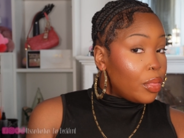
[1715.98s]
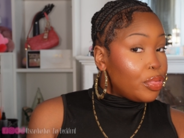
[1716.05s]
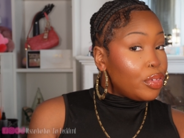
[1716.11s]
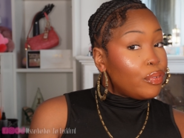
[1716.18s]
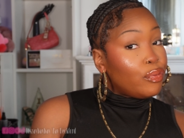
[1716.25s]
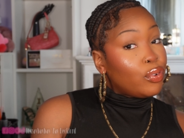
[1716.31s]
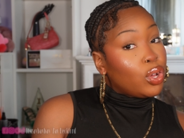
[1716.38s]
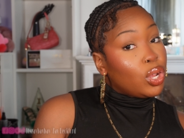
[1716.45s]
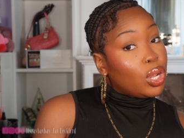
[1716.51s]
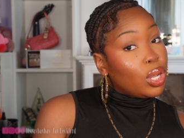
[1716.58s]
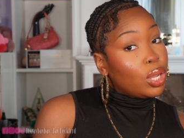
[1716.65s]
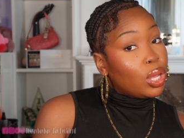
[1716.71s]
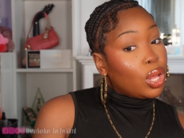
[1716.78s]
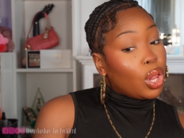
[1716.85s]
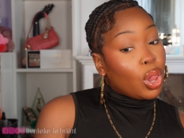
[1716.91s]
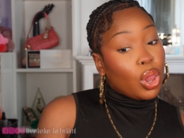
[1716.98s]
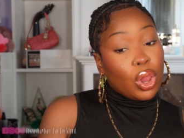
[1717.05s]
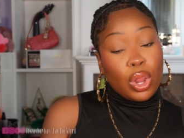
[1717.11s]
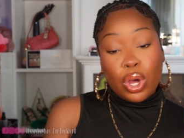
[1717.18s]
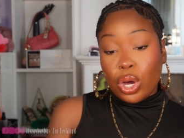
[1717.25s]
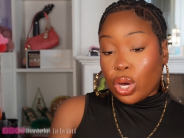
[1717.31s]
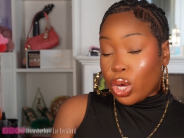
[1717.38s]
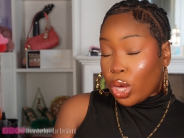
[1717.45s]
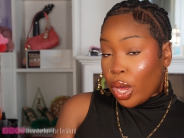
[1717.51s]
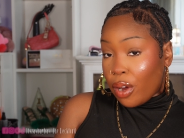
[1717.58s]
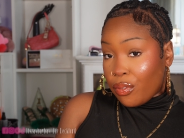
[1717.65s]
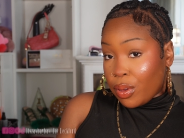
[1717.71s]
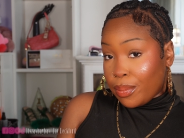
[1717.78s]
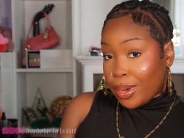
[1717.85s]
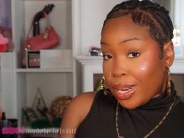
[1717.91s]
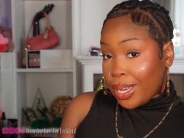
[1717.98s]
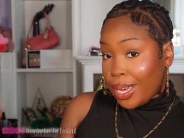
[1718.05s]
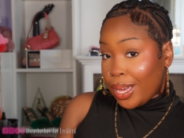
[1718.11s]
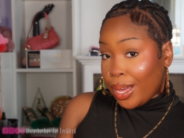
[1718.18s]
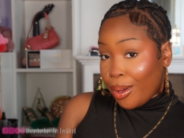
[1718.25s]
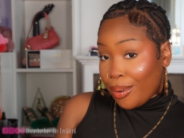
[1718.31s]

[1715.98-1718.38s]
the full look everybody.